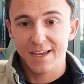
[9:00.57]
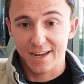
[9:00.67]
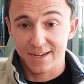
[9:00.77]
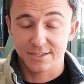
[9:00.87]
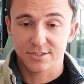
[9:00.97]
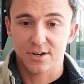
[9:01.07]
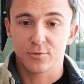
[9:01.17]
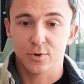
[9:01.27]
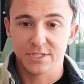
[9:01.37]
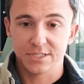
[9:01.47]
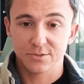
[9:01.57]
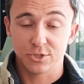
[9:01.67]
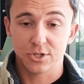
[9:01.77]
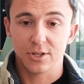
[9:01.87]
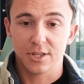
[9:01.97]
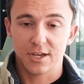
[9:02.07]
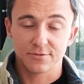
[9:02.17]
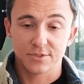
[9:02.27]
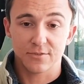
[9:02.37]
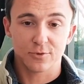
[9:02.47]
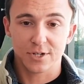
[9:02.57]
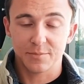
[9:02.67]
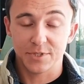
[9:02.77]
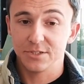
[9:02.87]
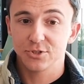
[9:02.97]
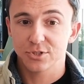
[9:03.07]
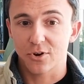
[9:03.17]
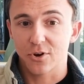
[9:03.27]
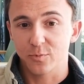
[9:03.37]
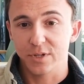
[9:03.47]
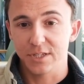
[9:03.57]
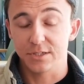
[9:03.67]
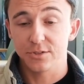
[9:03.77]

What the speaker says: and a software business, which a lot of software companies just aren't willing to